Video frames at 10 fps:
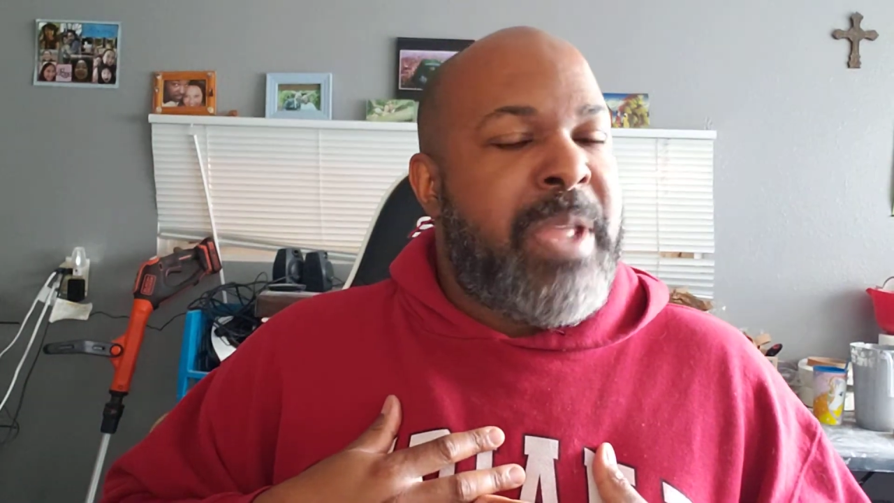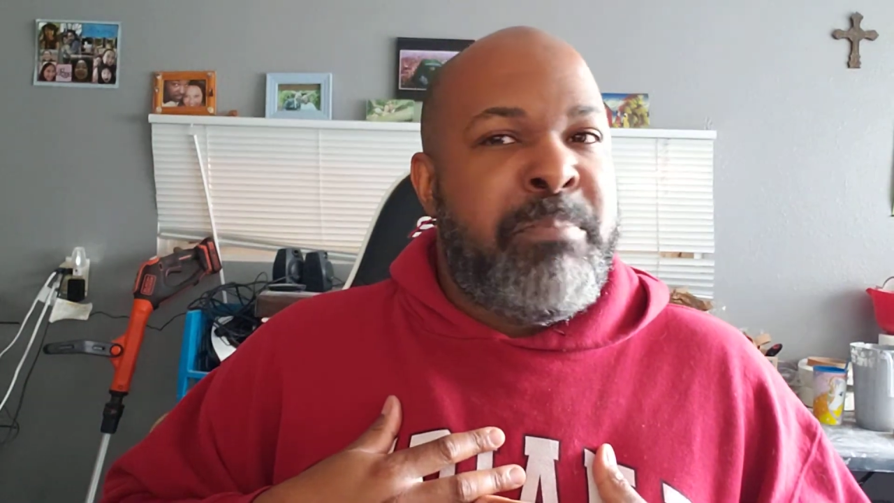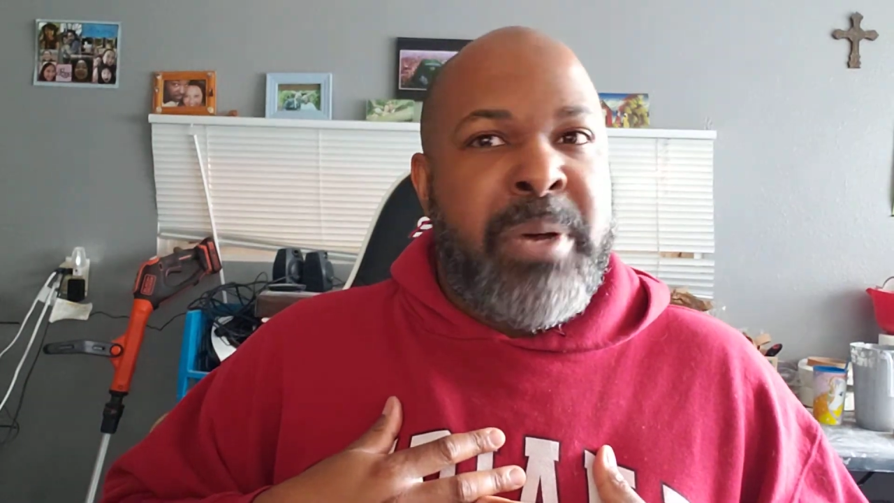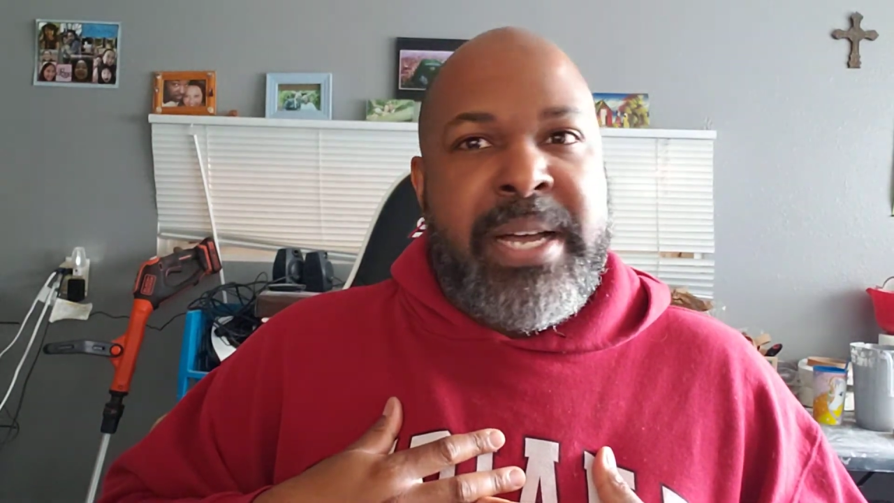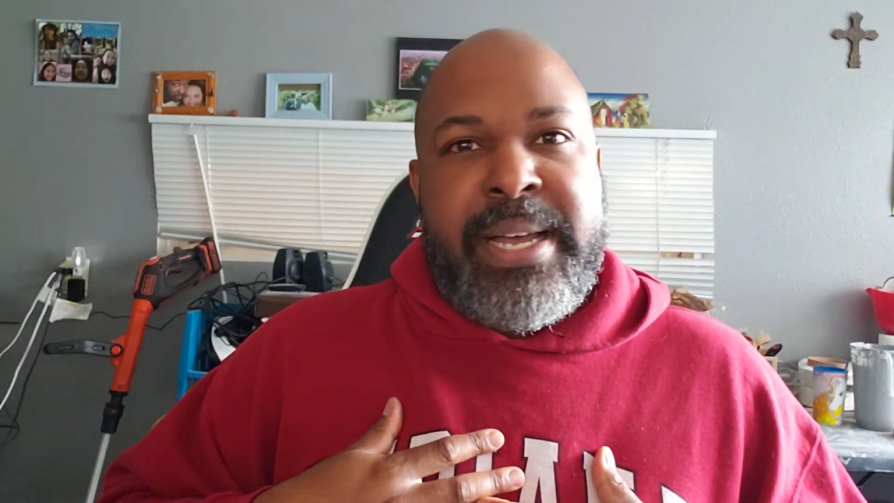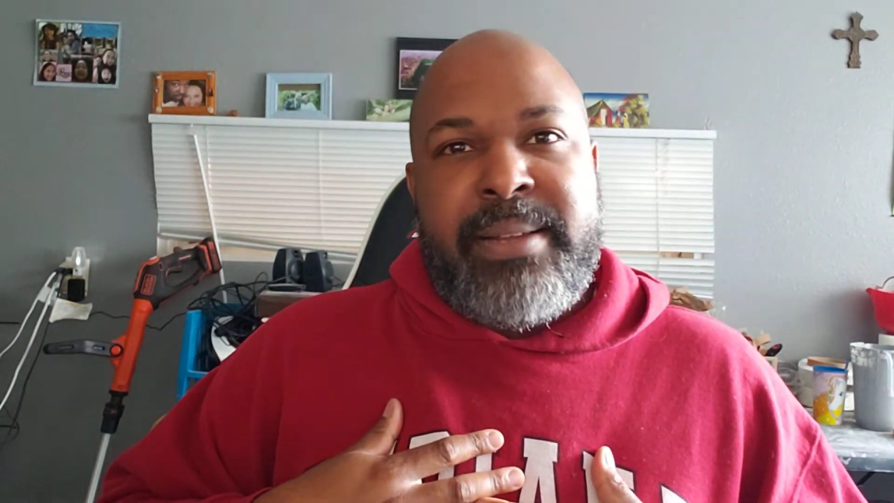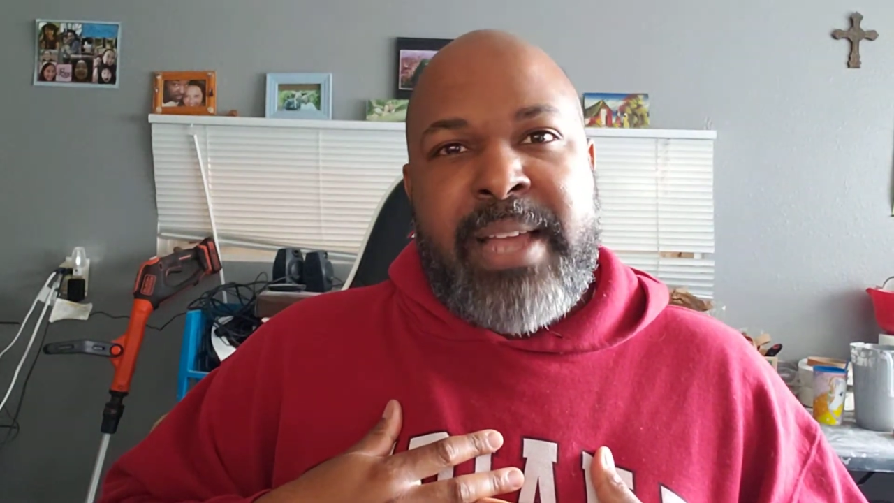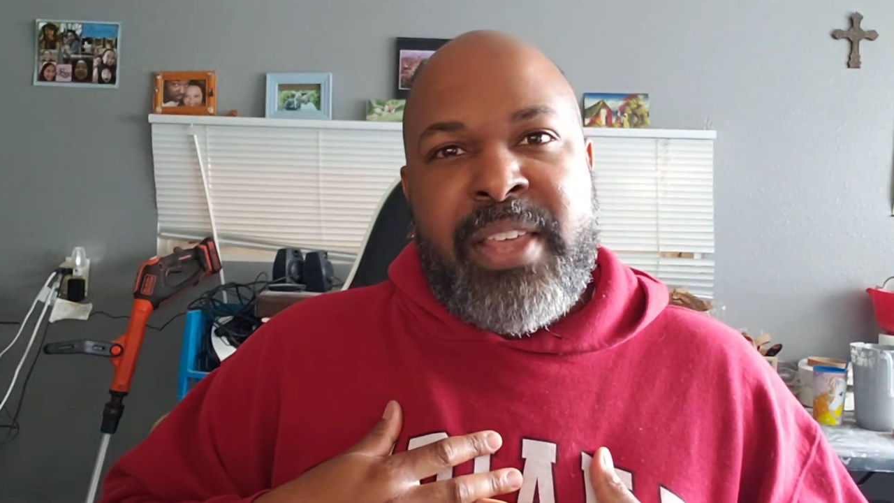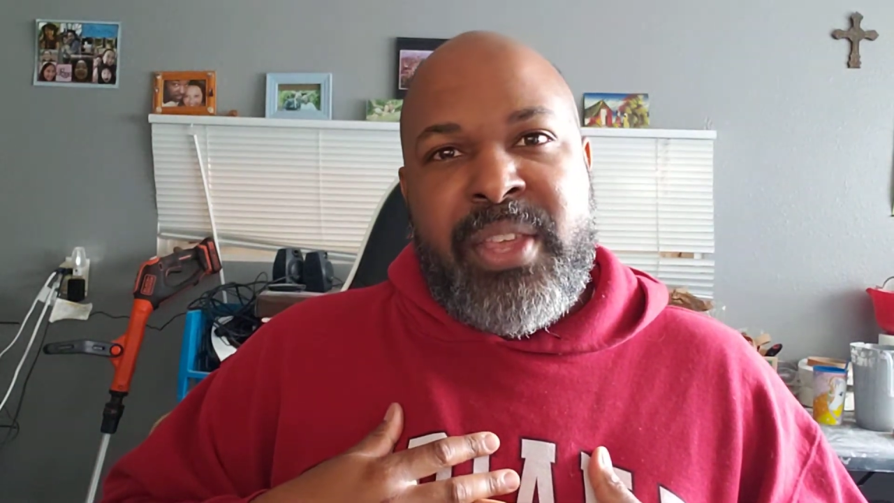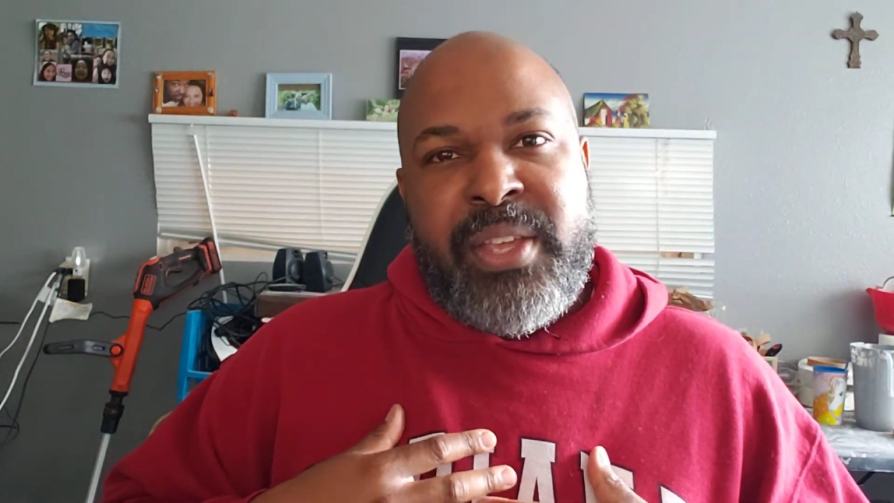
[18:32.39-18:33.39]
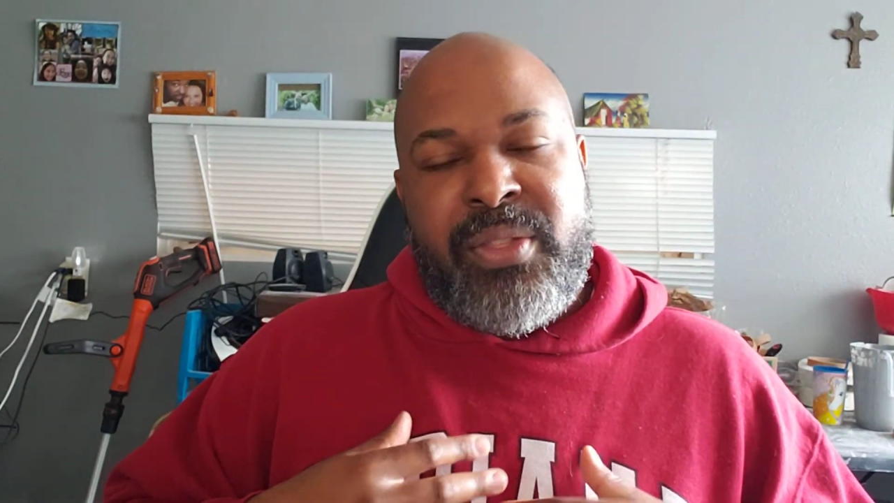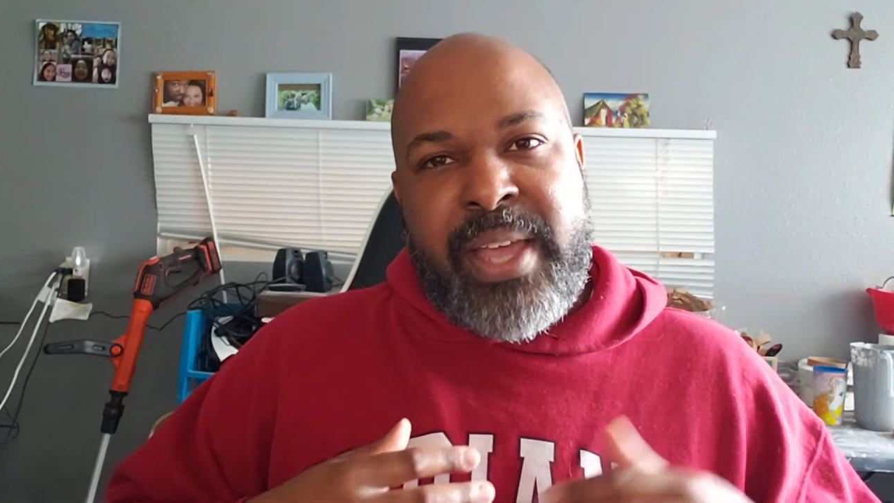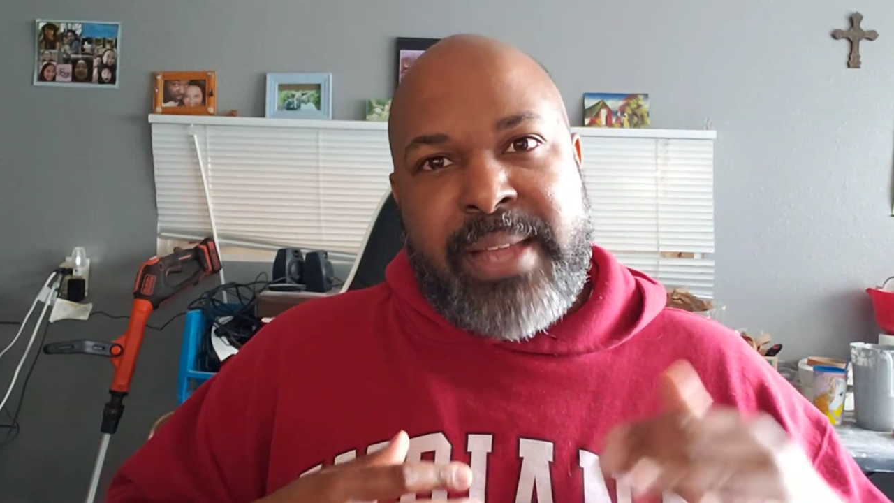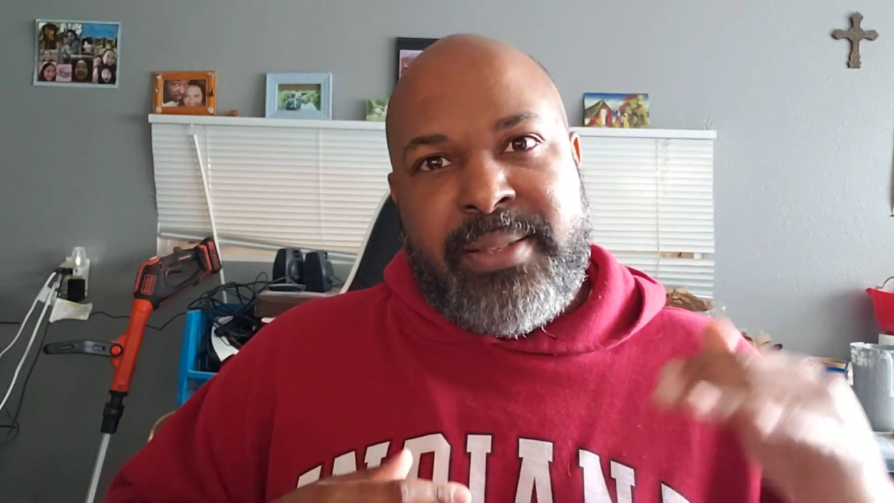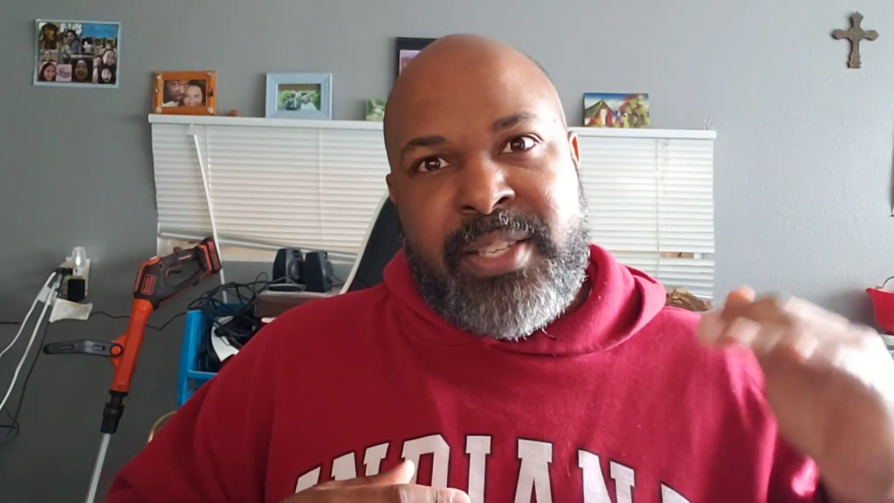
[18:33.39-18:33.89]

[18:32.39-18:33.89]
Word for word: But I think that